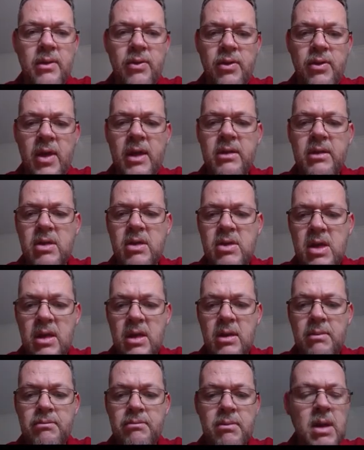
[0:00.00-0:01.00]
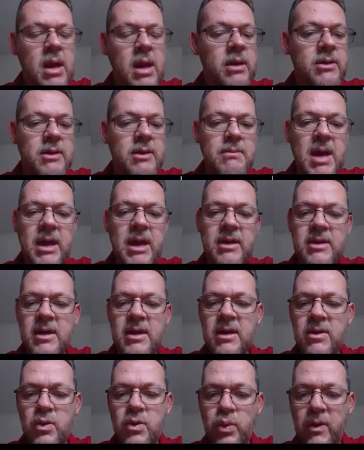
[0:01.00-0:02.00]
that answer makes
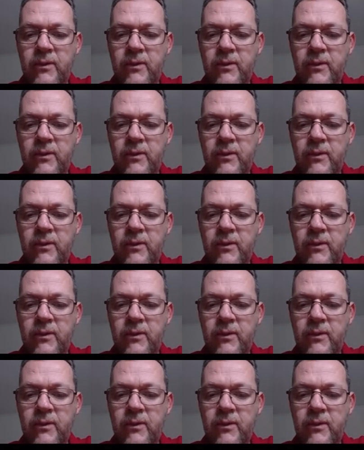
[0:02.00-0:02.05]
sense.